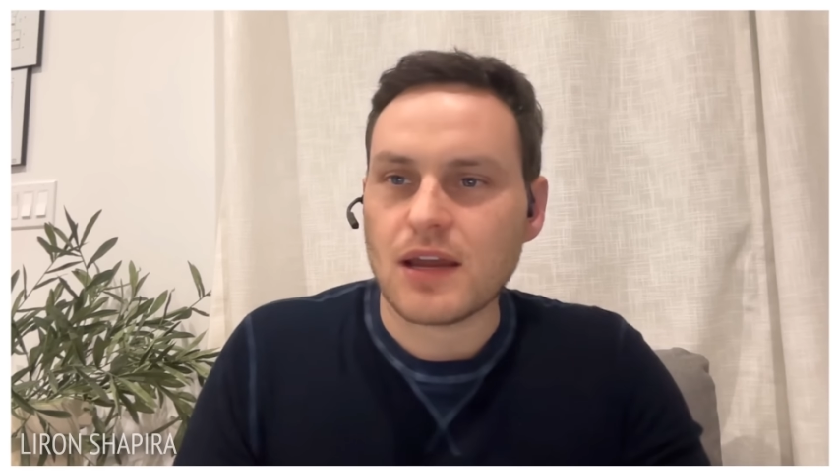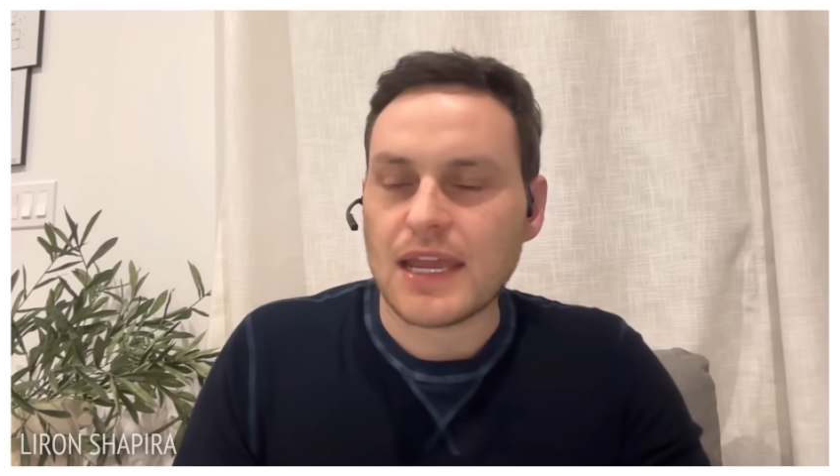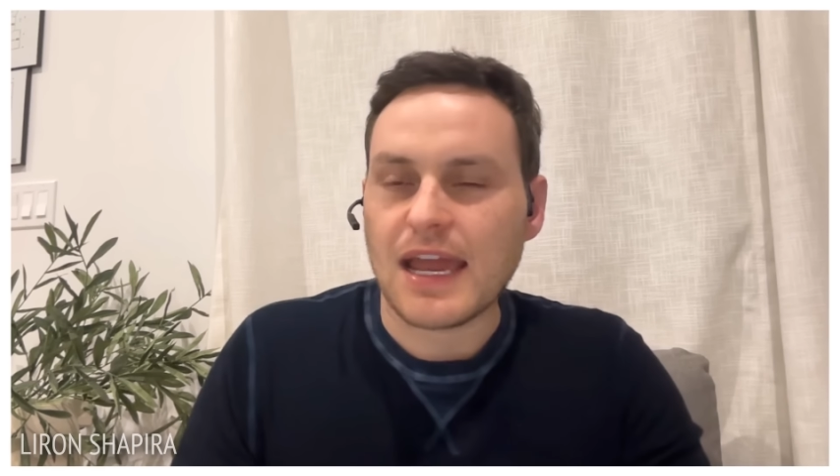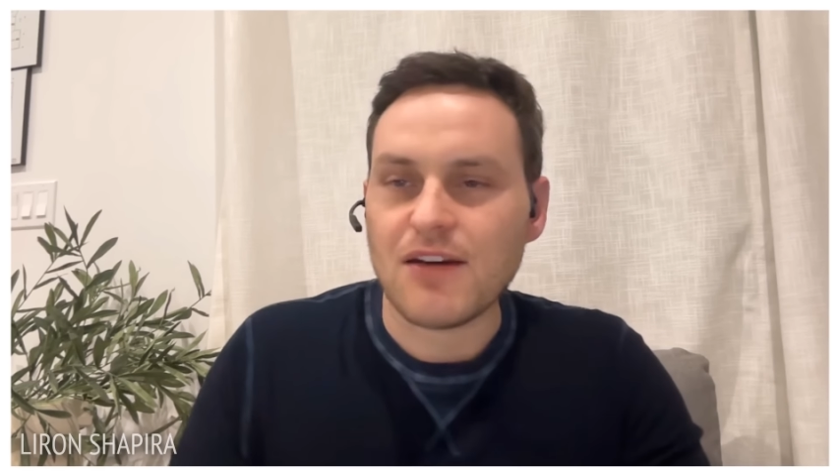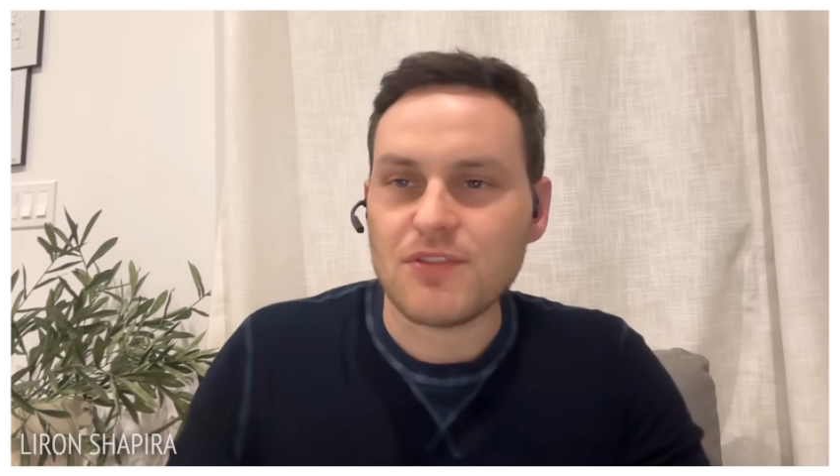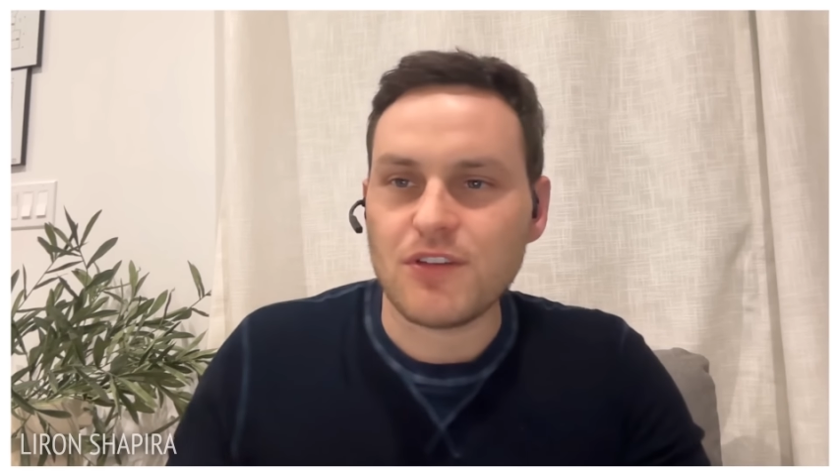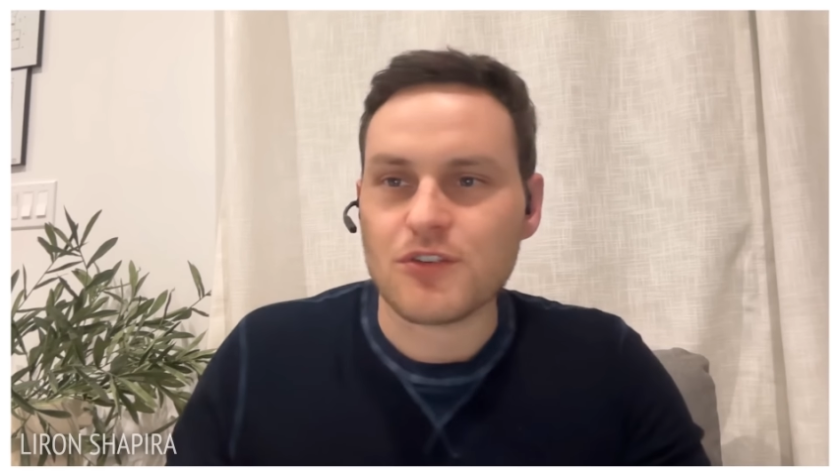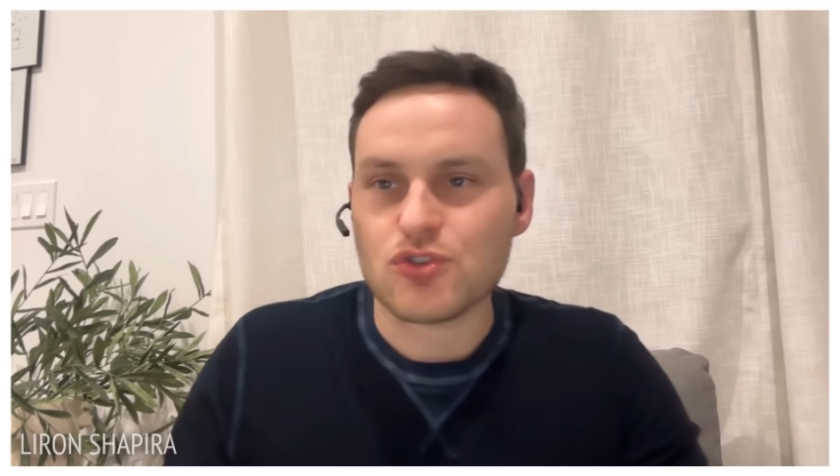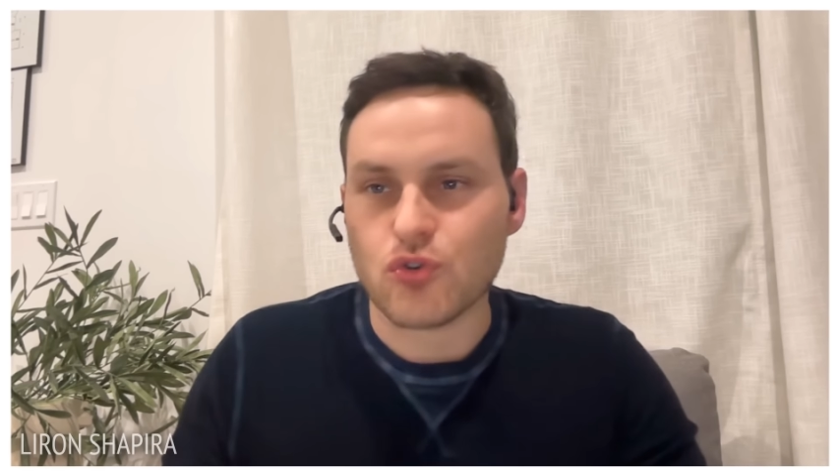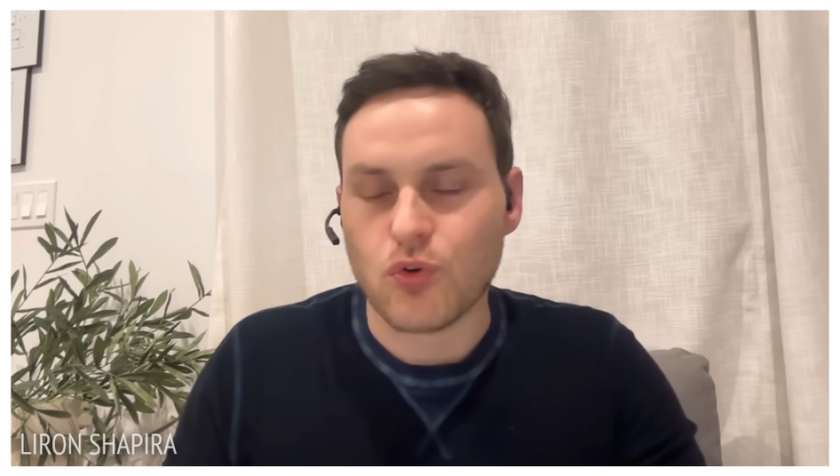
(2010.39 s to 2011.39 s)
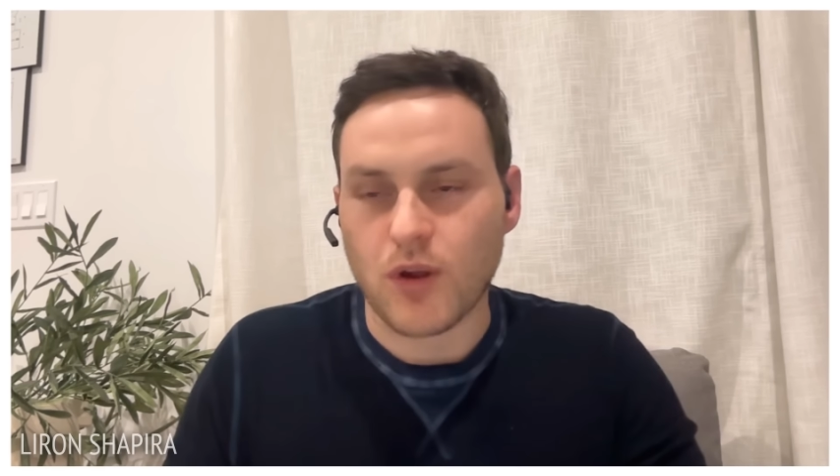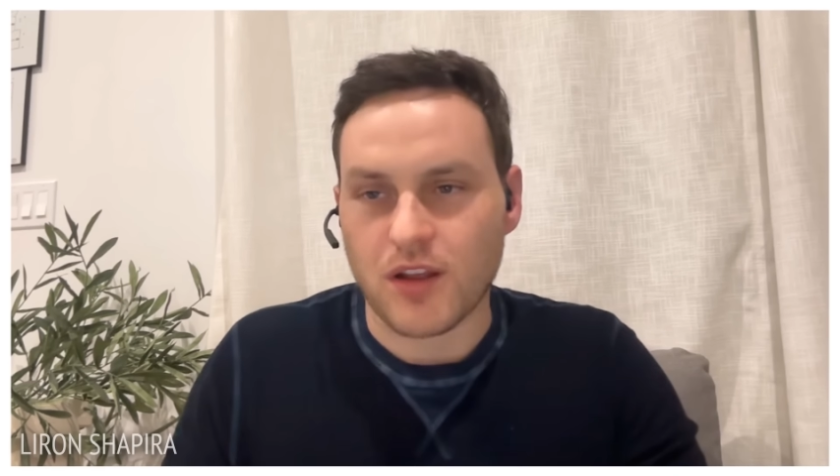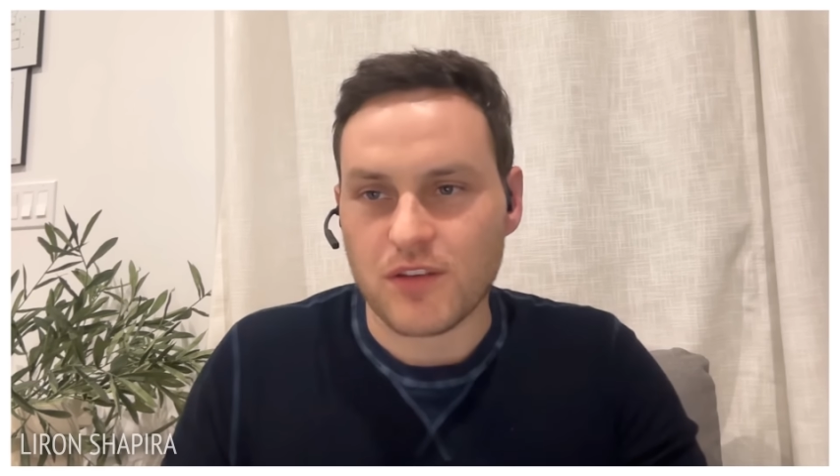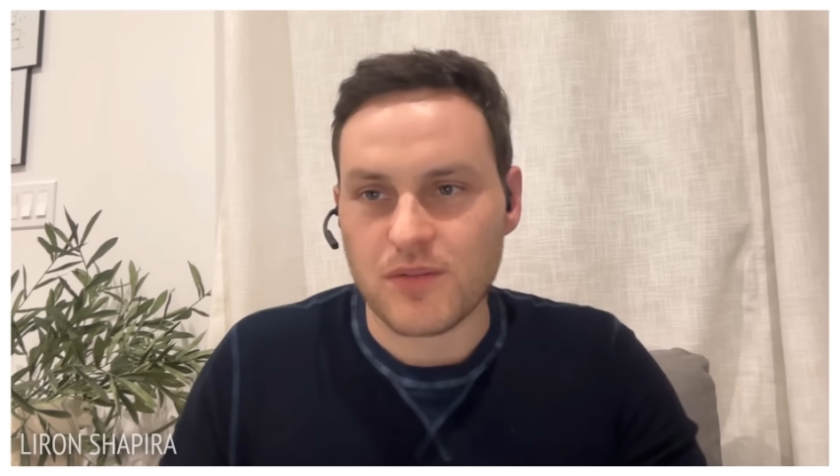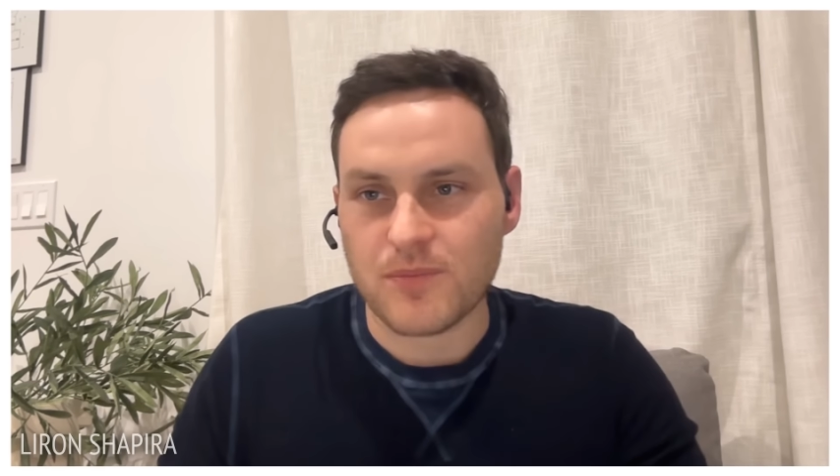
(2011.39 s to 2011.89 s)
I have these control rods.